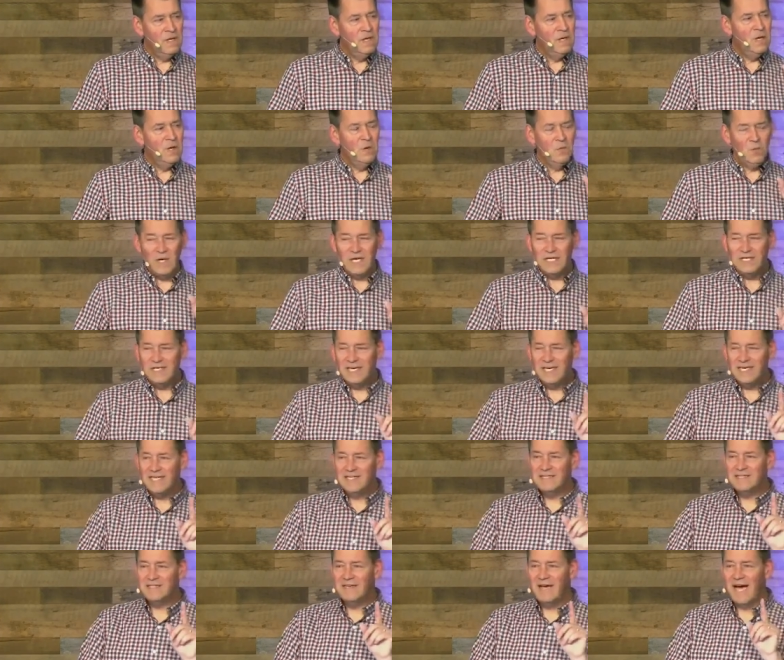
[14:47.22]
what
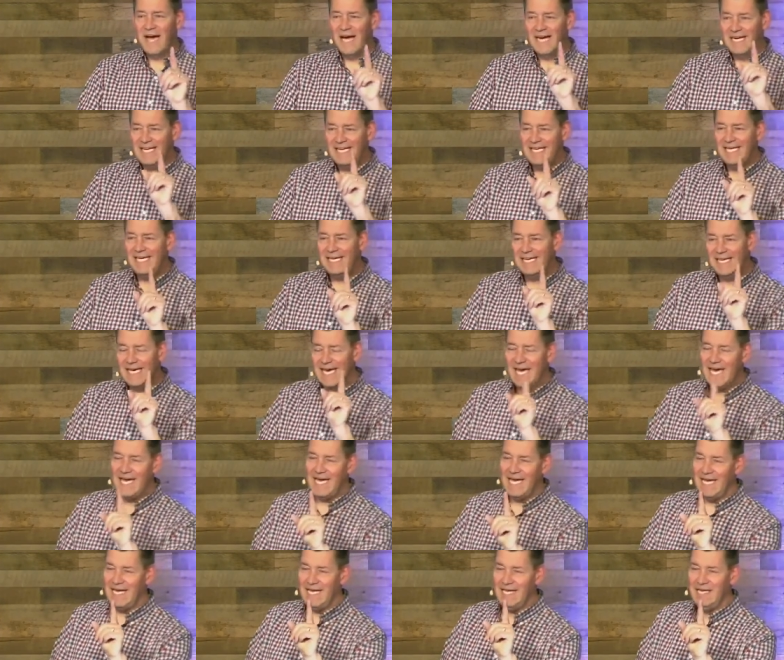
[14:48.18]
does
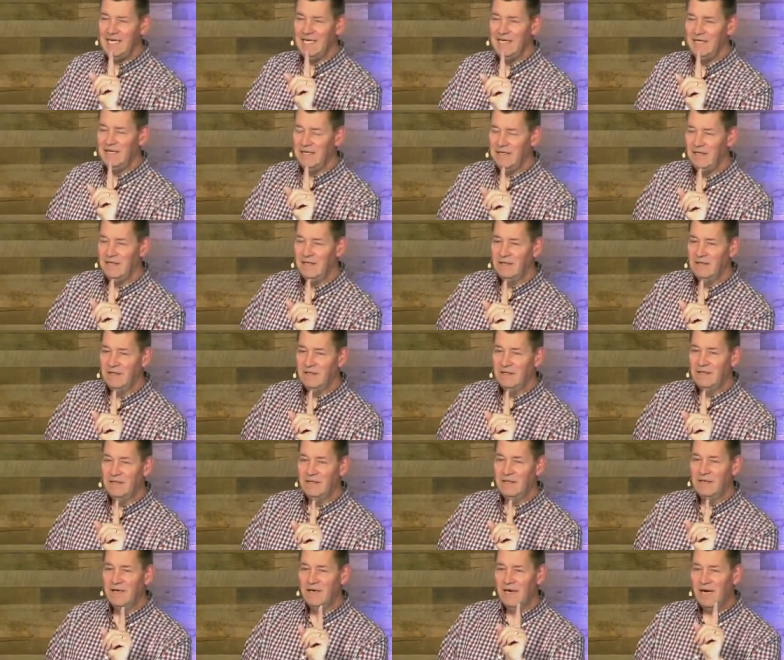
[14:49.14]
IDK,
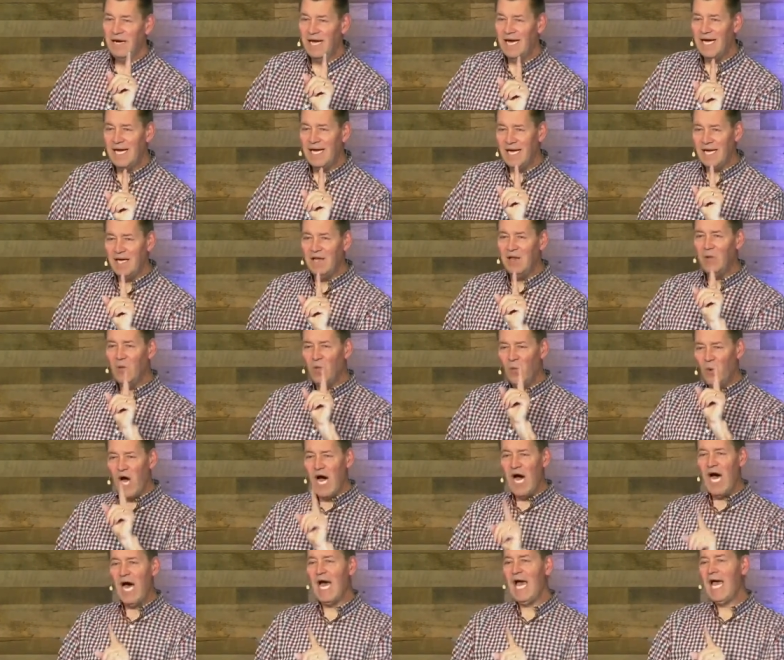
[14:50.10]

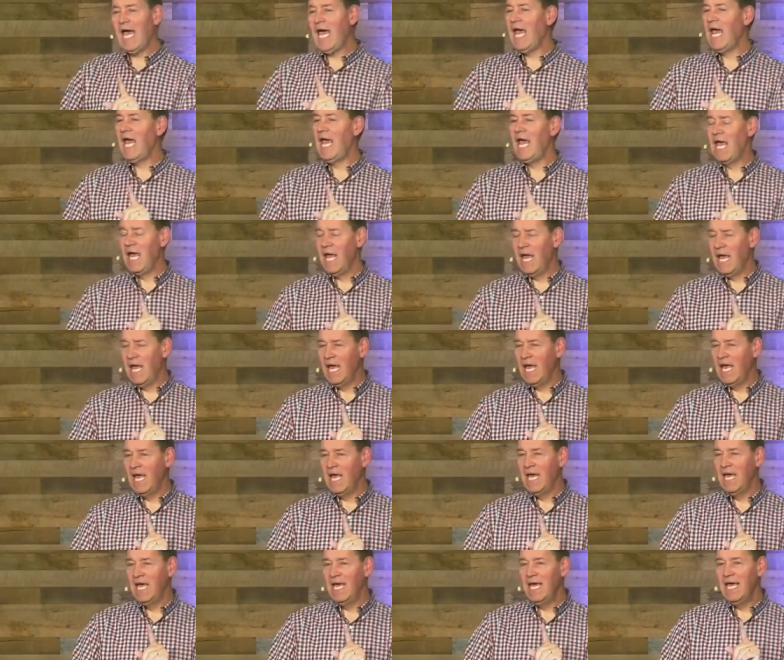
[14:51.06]
ILY,
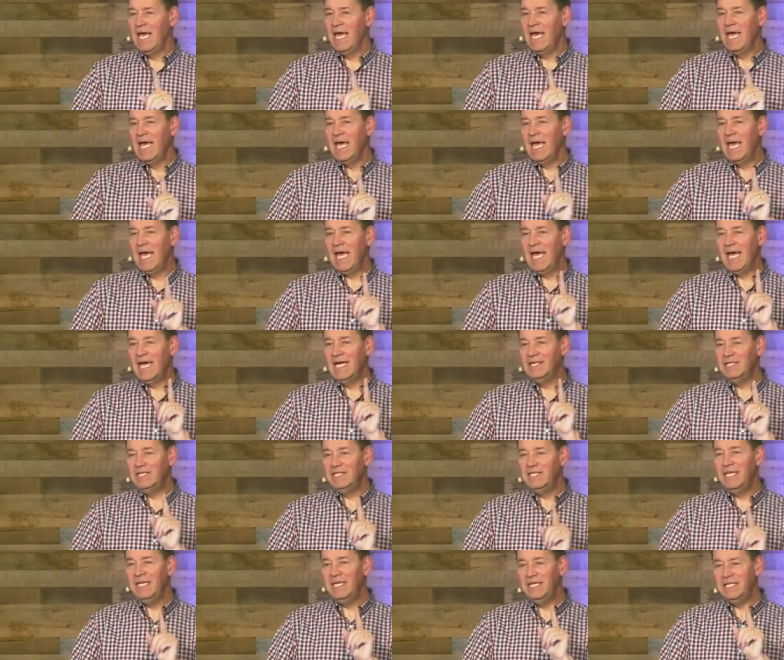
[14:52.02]
and
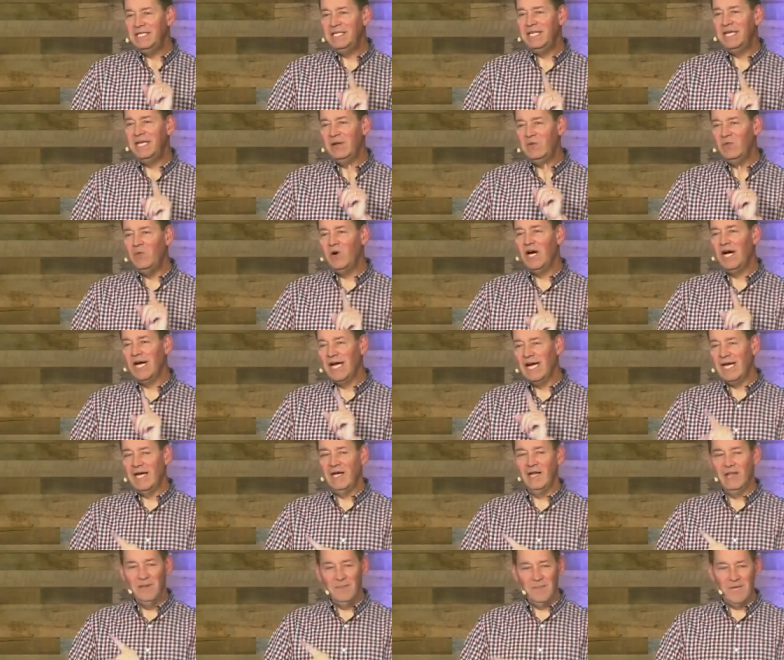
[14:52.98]

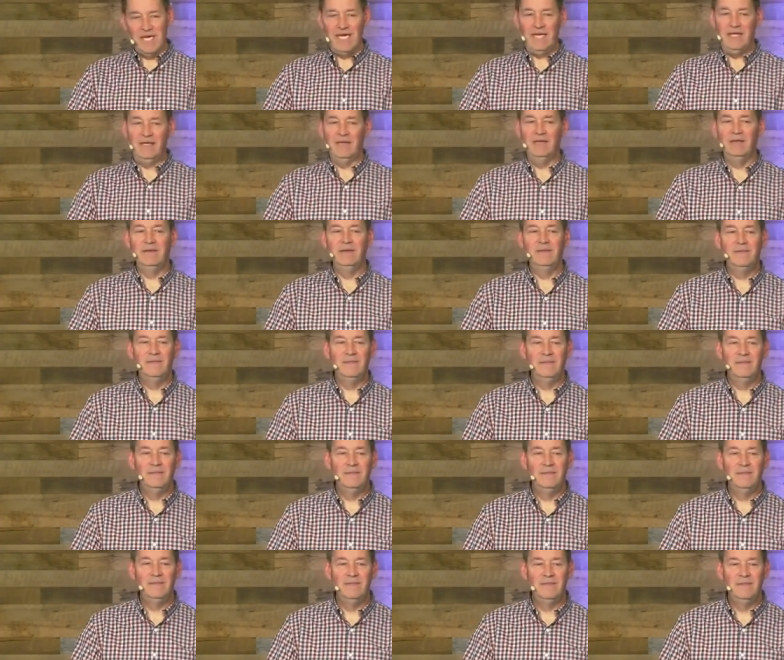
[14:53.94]
TTYL mean?
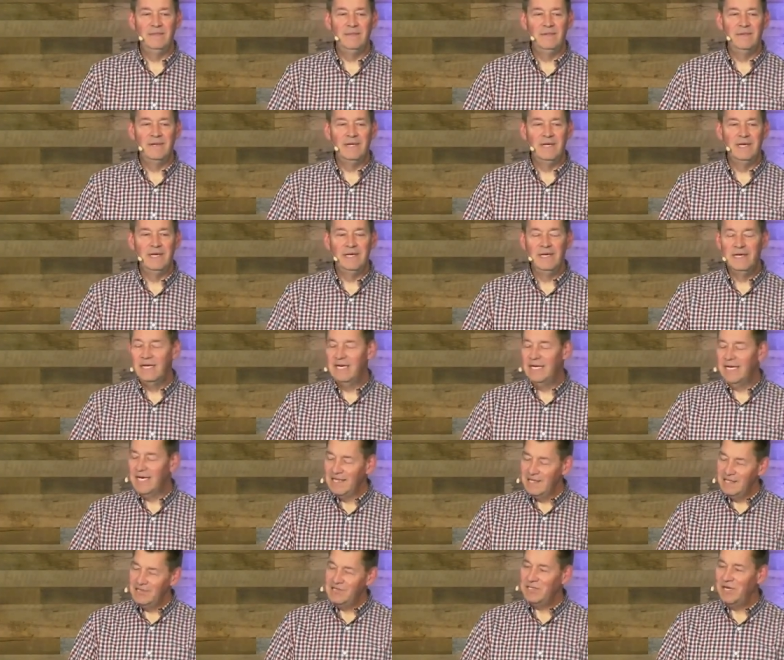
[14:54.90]

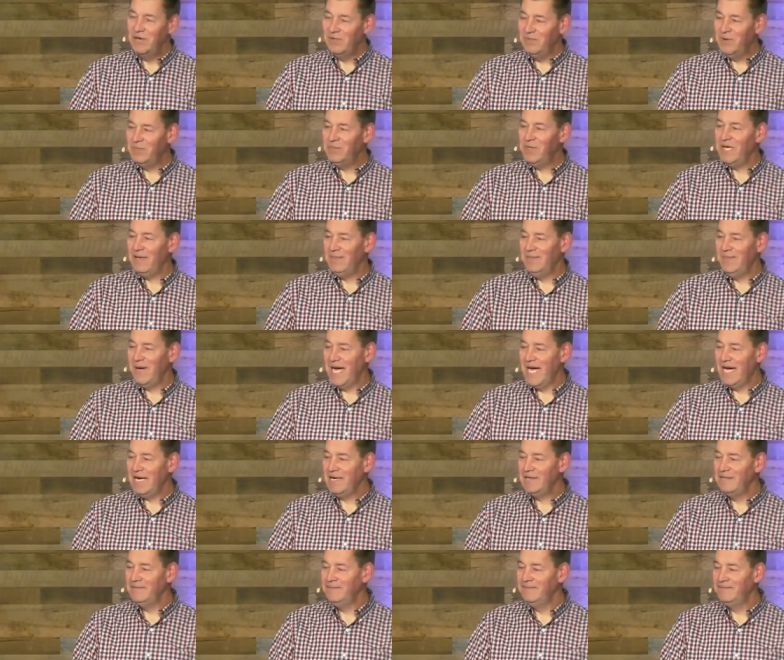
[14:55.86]
And the son replied
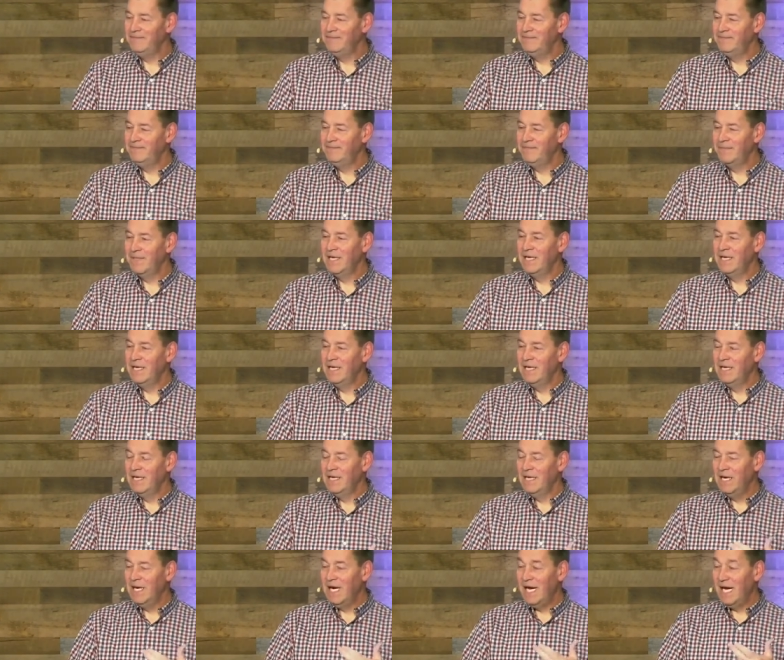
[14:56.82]
back,
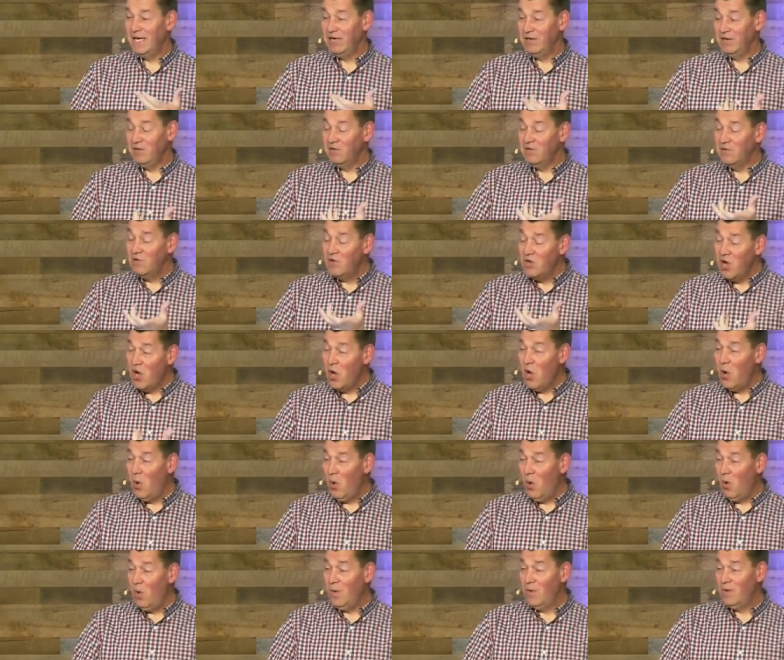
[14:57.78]
I don't
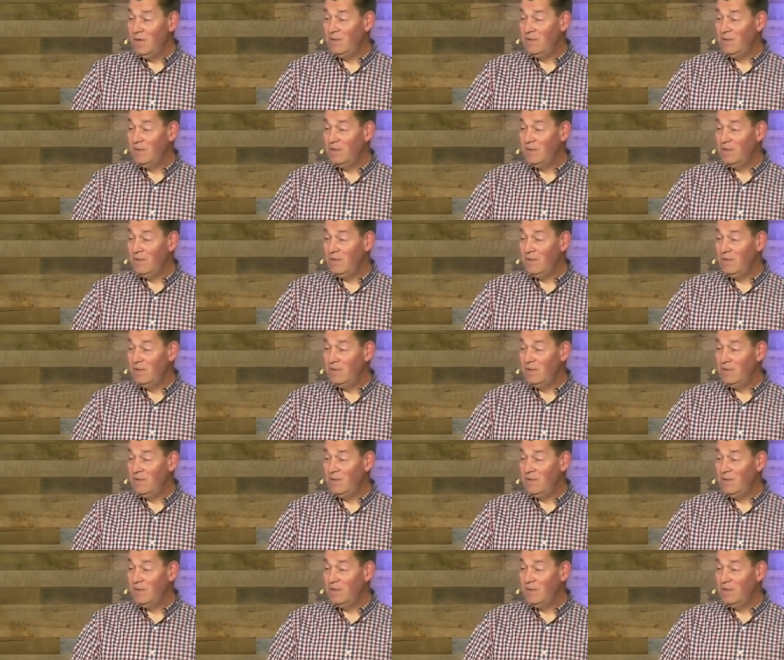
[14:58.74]
know.